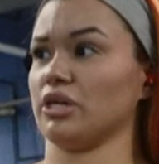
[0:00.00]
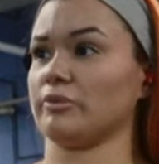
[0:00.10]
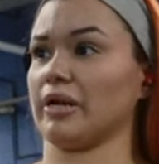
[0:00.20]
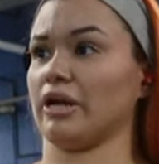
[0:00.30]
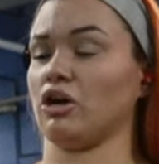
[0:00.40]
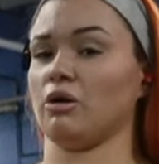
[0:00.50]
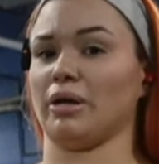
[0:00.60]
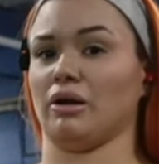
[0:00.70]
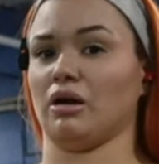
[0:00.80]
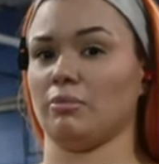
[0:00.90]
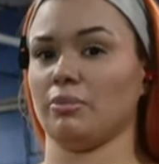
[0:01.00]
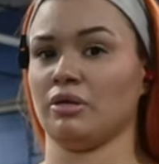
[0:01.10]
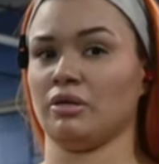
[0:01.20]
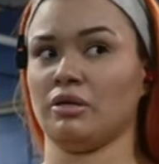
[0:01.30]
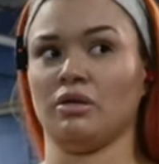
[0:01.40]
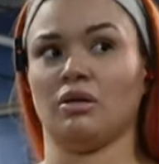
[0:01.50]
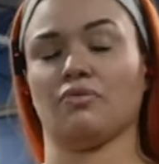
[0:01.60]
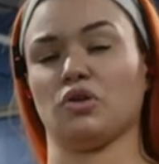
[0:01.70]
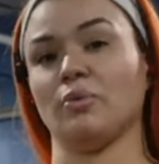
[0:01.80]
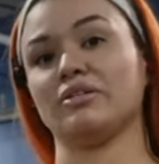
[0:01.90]
you guys, but I hurt my arm
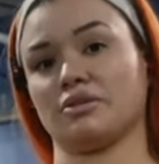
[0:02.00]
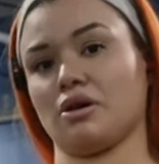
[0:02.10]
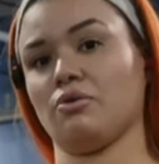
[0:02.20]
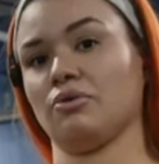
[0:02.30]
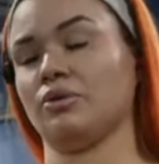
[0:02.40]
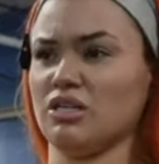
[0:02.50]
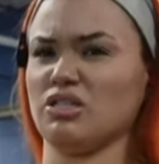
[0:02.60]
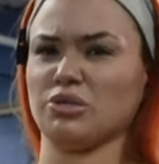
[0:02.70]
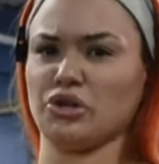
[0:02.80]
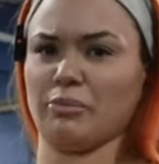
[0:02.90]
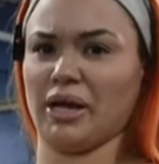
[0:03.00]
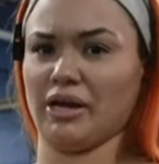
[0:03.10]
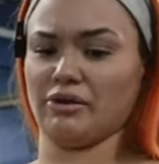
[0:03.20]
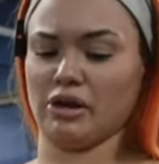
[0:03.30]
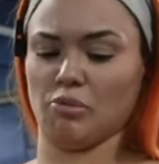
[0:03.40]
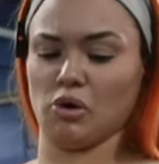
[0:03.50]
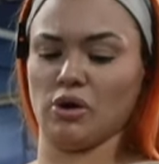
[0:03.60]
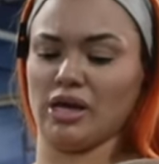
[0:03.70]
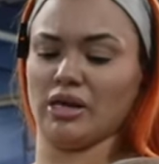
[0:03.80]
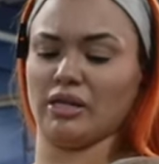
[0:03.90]
few weeks ago. So it was hurting my inner elbow
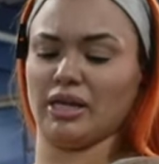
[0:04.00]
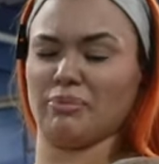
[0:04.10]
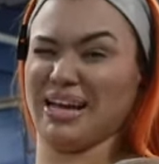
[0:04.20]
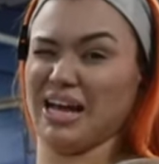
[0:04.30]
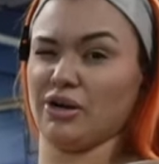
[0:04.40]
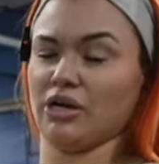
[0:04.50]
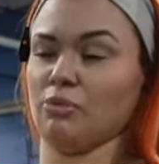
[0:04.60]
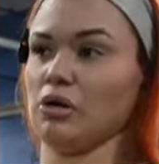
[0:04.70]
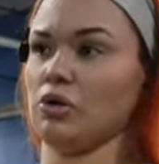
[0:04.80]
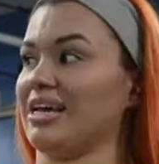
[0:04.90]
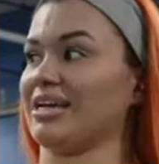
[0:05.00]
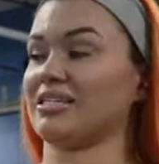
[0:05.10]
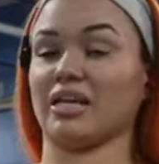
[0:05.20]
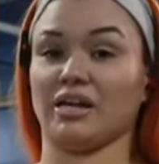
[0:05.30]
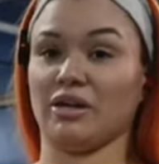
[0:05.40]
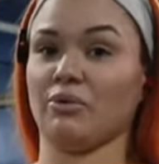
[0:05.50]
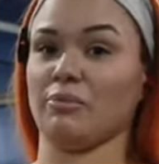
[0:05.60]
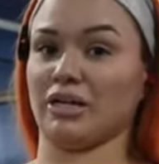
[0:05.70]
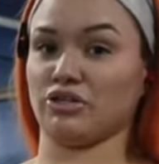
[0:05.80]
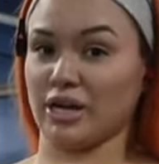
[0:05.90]
and like my outer elbow. Extending with
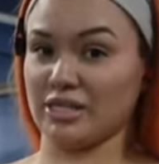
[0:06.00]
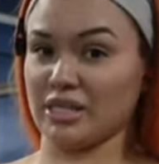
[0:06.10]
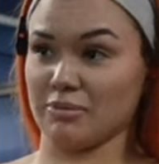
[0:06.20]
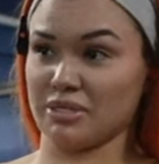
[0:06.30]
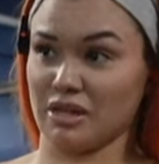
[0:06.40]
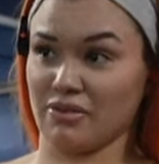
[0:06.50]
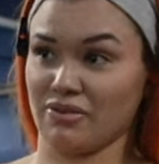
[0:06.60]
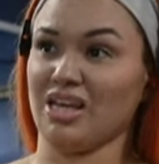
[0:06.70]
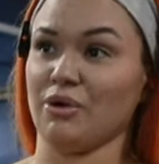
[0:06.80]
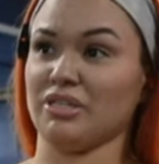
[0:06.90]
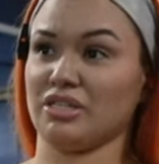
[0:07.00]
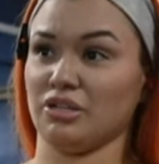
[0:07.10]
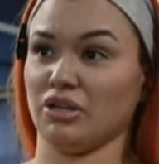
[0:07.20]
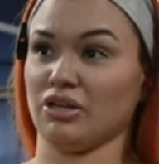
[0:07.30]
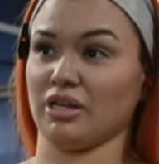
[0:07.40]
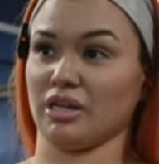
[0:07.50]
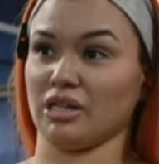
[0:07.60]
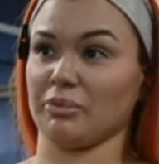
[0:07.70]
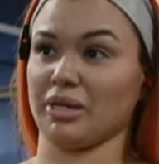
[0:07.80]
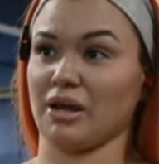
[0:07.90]
my tricep stuff, it was still hurting a
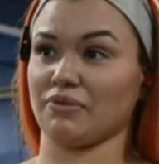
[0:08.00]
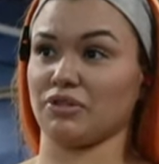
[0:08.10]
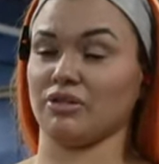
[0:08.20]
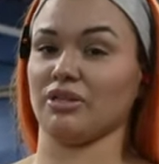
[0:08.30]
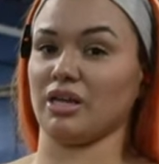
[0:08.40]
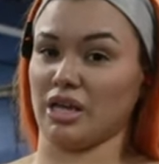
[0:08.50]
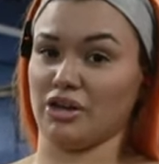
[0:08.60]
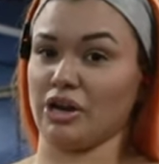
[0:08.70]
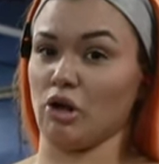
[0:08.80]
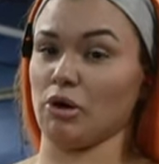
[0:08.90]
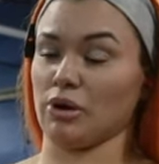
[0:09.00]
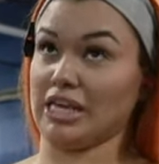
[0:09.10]
little bit after the inner elbow